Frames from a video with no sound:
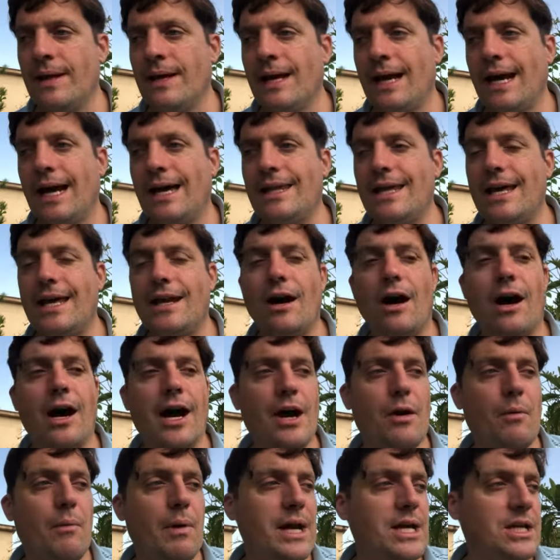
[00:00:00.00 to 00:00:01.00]
and they had
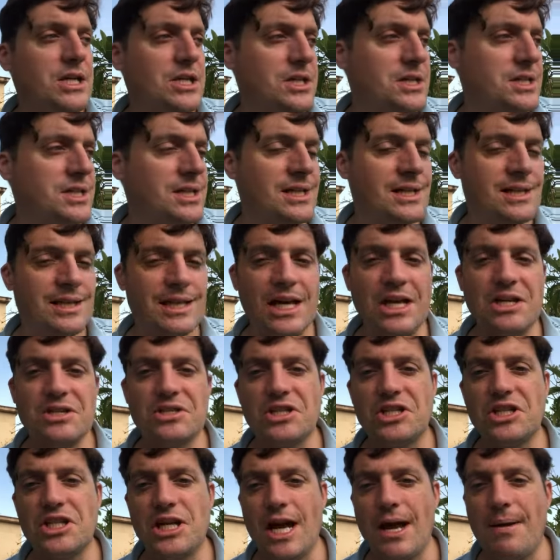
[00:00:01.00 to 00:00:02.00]
higher wages. They used
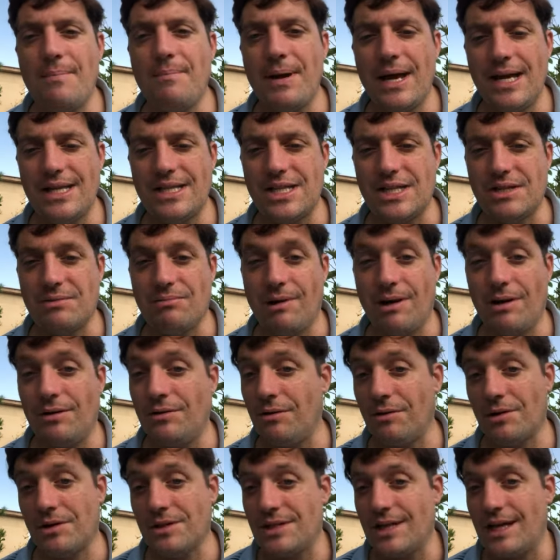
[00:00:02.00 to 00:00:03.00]
to share beds as well,
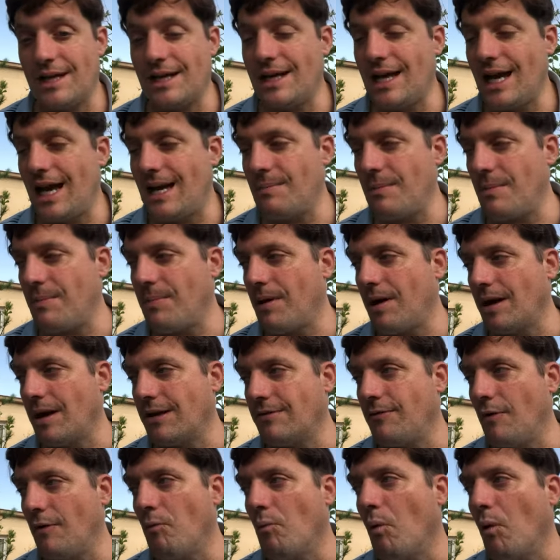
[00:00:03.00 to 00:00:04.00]
not because they're gay, but partly
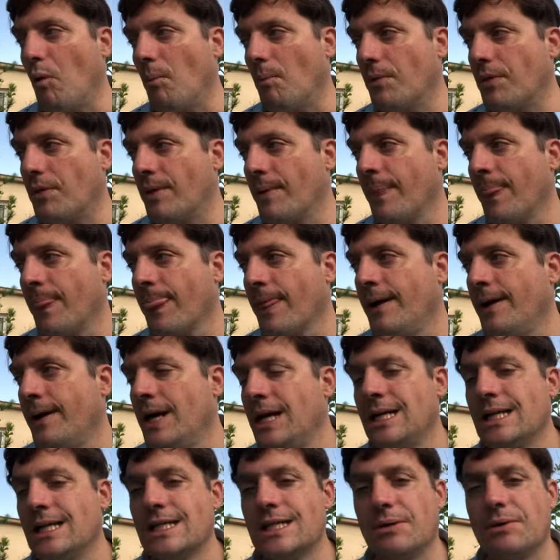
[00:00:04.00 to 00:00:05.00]
for warmth.
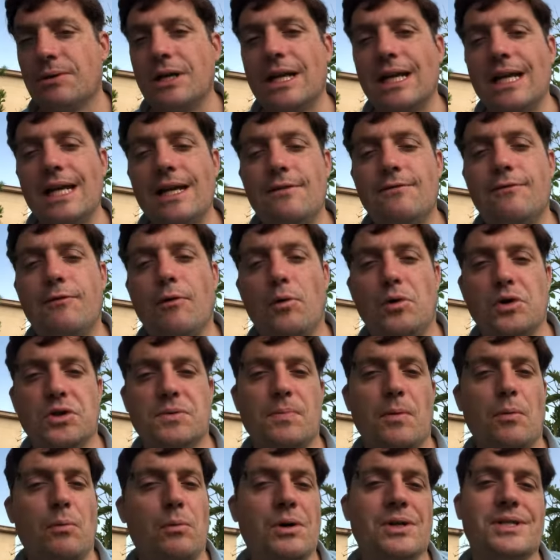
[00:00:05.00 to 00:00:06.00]
So an elite force,
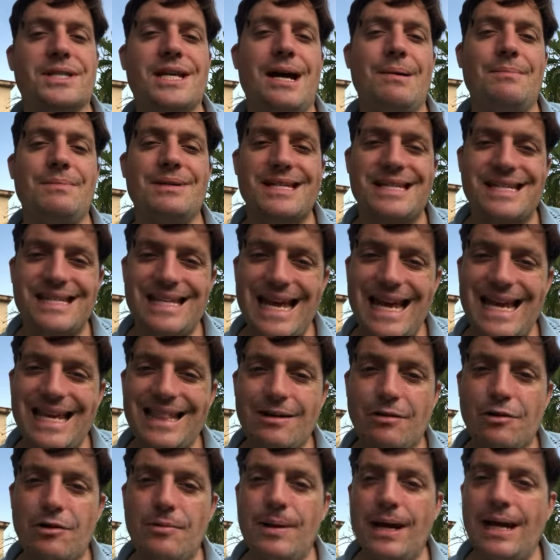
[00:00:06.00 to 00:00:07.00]
but was that a mistake?
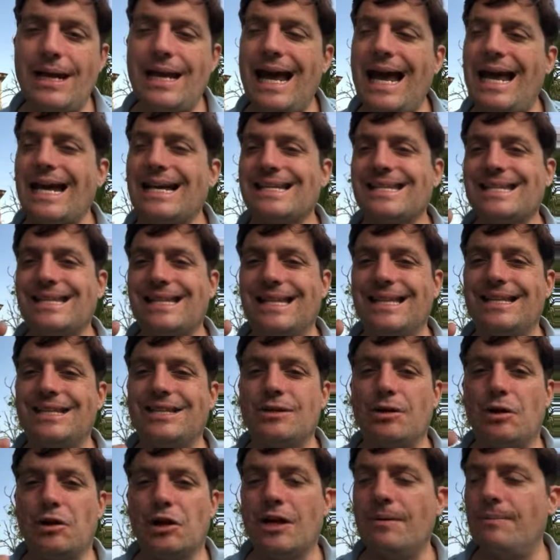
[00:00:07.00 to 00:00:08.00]
They would have made excellent
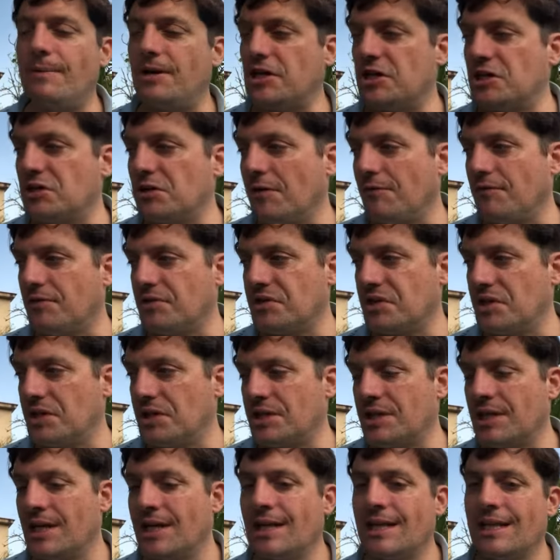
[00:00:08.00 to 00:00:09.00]
non-commissioned
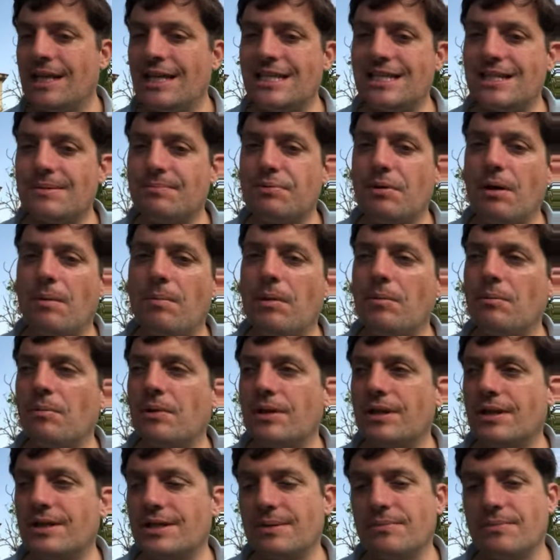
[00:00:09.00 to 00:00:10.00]
officers. This is the problem
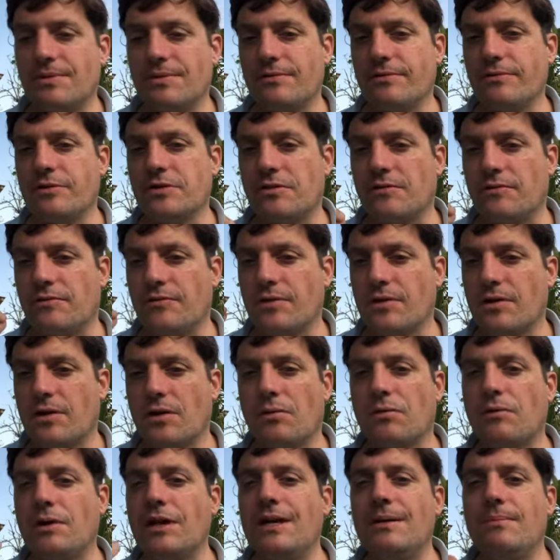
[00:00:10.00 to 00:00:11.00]
with some sort of
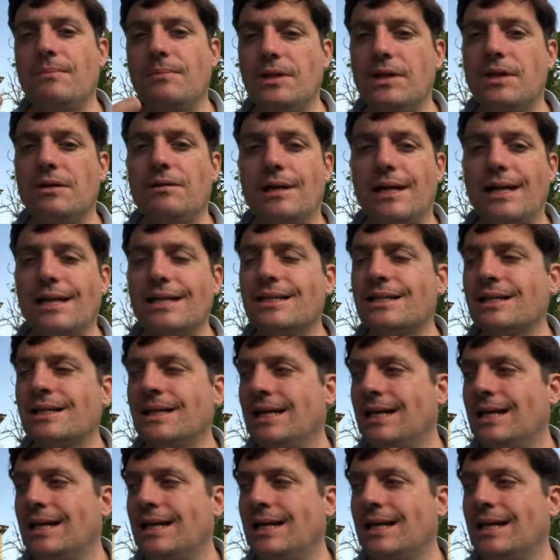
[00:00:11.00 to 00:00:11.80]
cream unit,